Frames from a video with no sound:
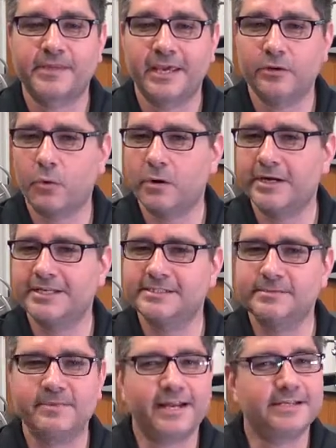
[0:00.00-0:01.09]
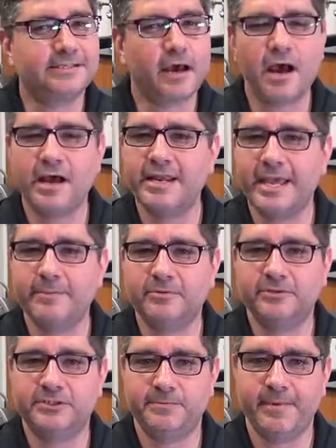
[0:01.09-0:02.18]
An organism that is
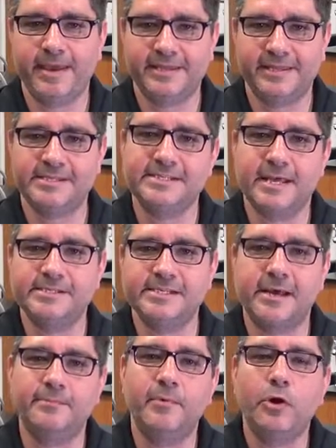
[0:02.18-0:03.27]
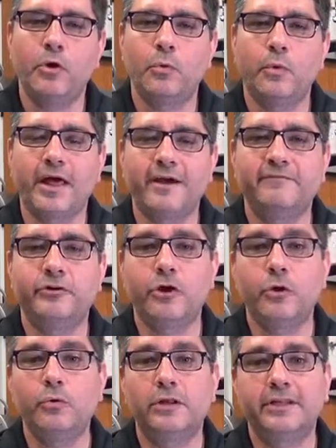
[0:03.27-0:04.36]
unable to make this enzyme will have
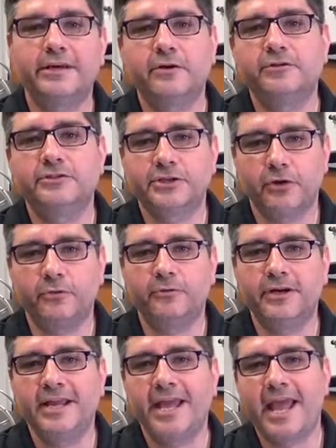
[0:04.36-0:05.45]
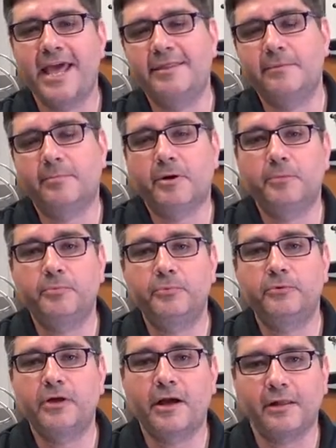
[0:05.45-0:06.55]
no clear zone, and the
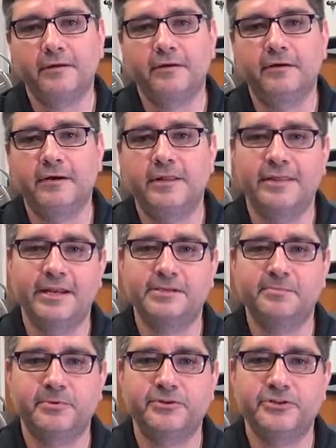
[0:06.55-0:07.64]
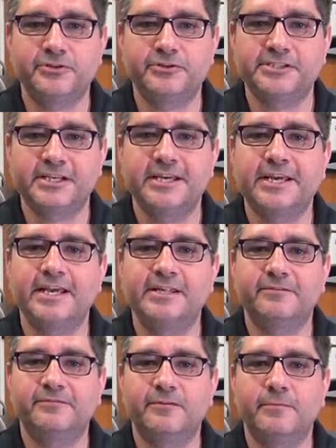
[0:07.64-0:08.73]
purple color that is produced
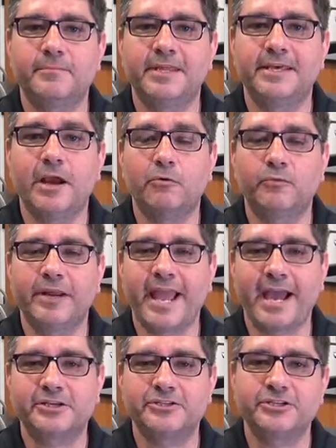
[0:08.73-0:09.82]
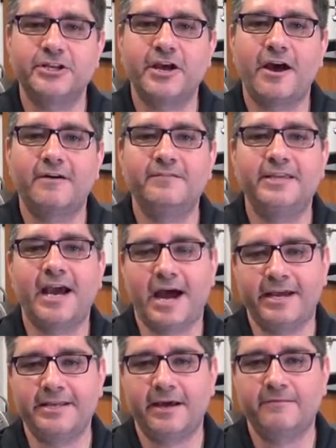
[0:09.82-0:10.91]
is from the reaction of the
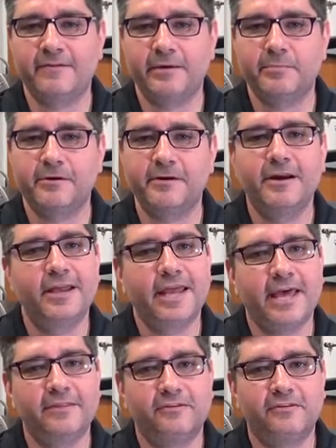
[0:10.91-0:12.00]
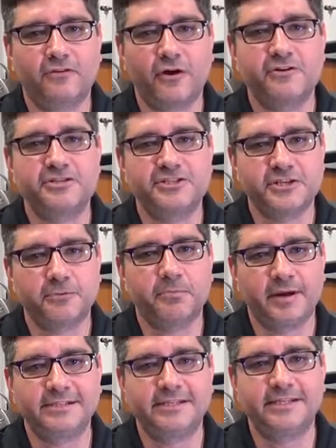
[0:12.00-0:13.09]
iodine vapor and the starch still
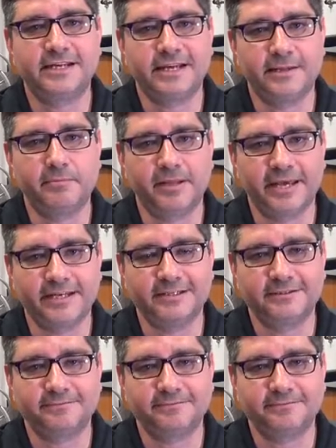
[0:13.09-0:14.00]
present in the plate.